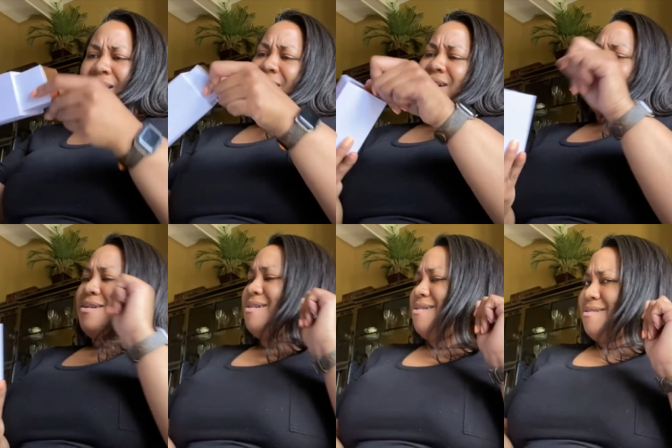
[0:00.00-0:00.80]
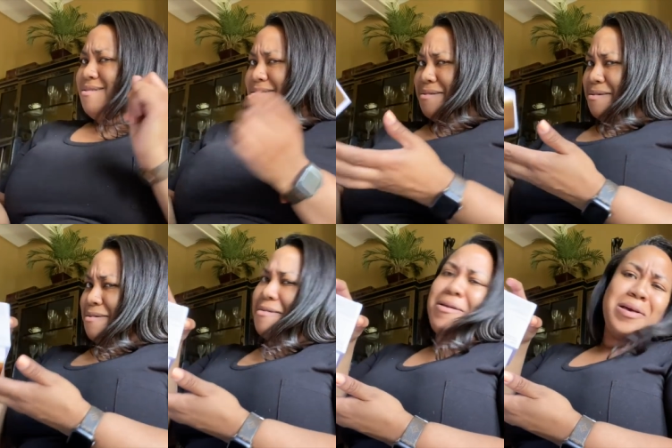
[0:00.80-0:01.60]

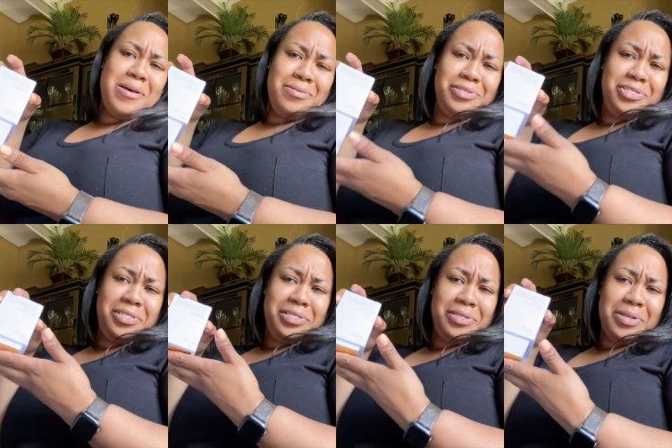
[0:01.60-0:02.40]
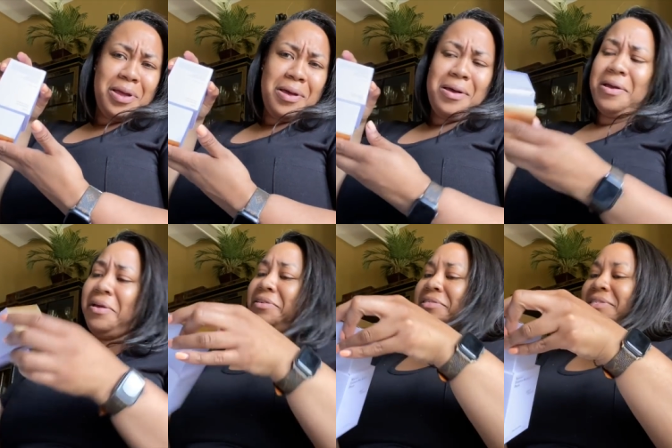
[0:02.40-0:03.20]
Oh, she's
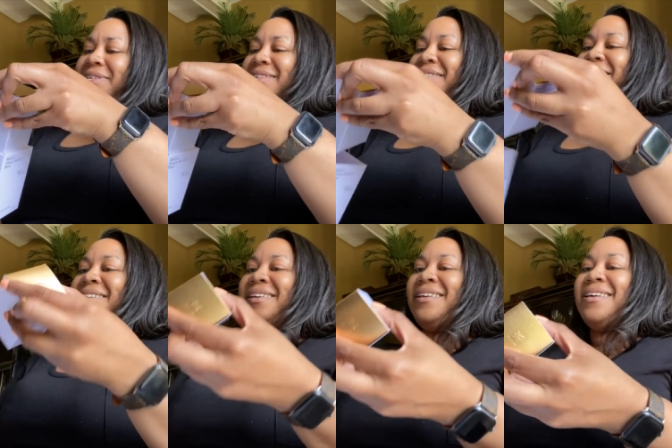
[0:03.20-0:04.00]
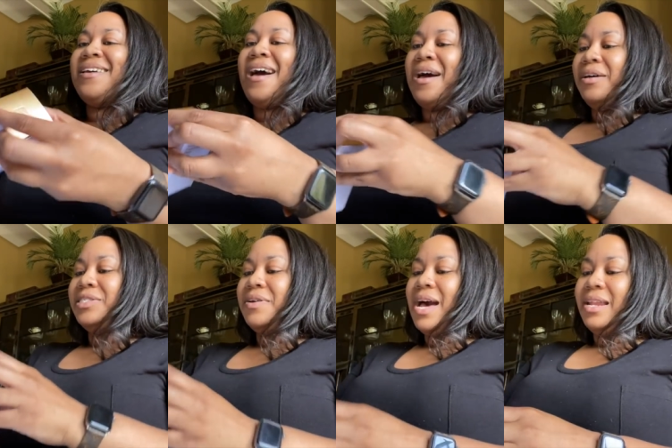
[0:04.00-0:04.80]
nice. I
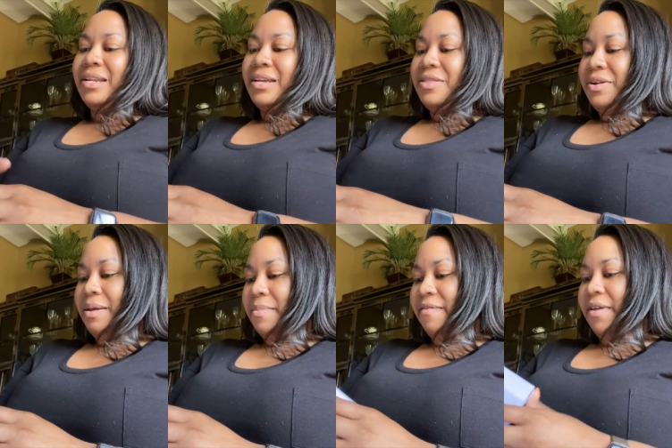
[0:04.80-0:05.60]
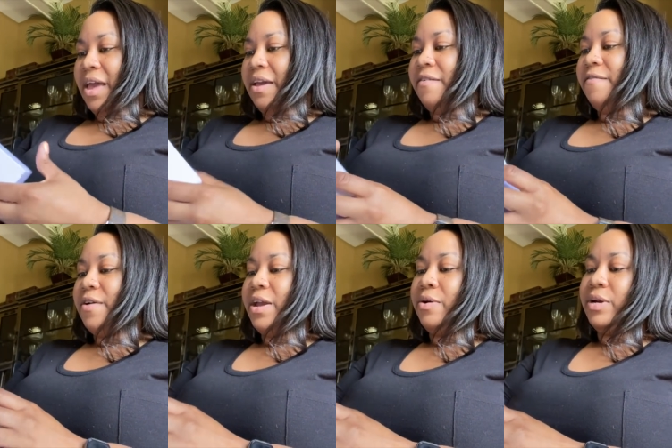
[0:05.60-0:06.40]
also got another M F K
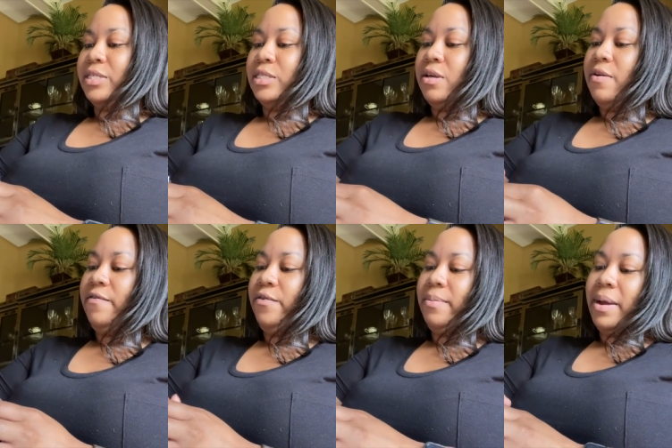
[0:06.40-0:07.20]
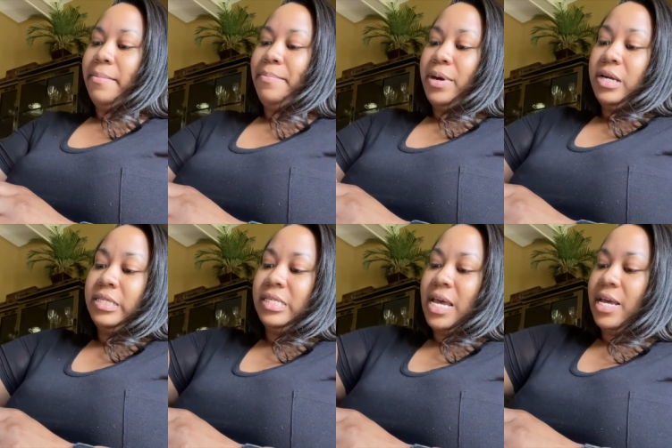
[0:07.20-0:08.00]
fragrance for my
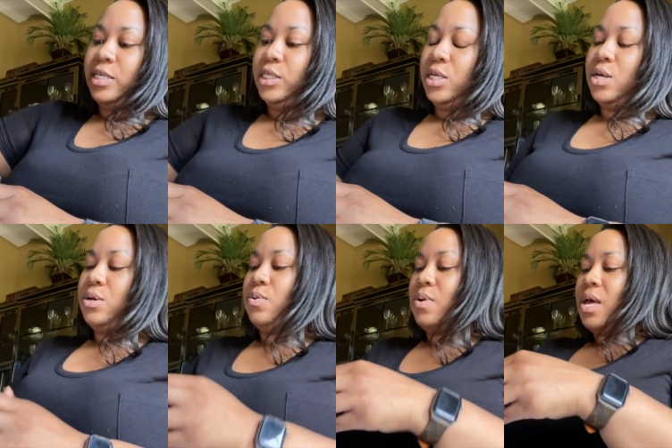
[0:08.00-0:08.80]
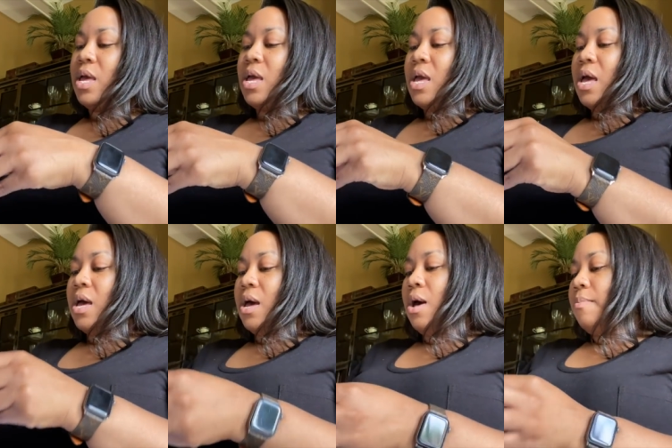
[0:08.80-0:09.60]
birthday. So,
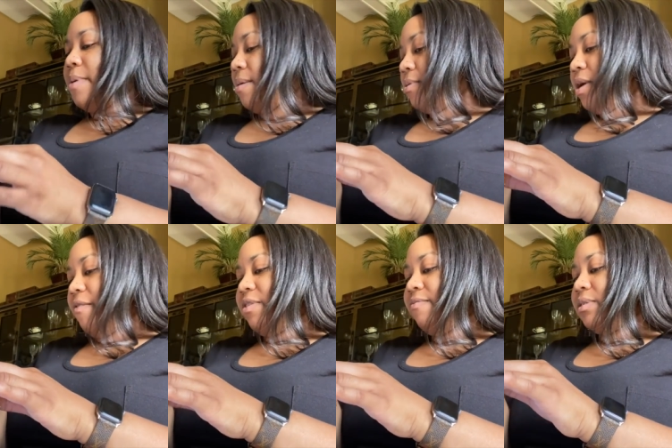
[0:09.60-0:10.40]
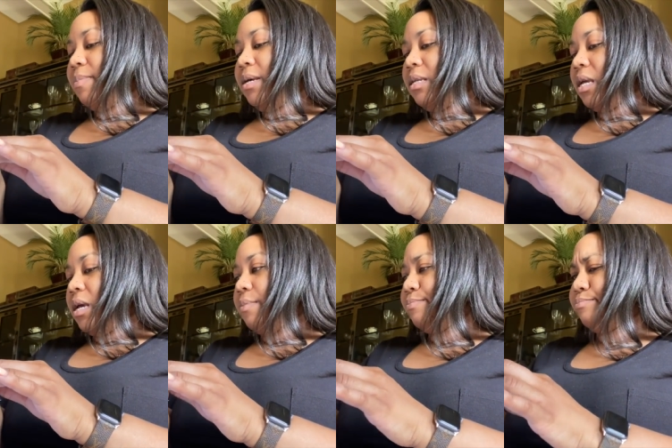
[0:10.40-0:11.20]
oh, baby, you haven't even smelled it
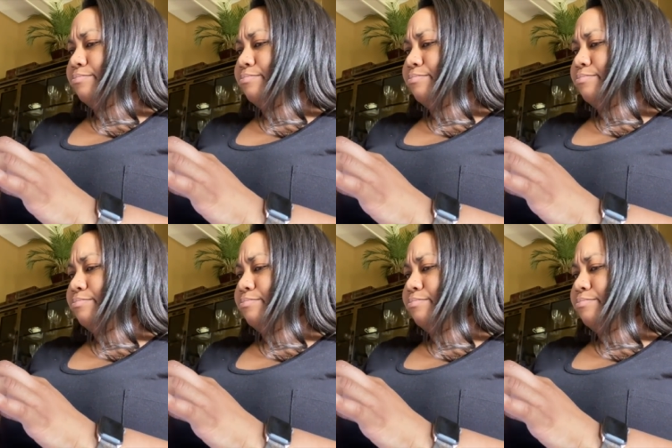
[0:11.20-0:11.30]
yet.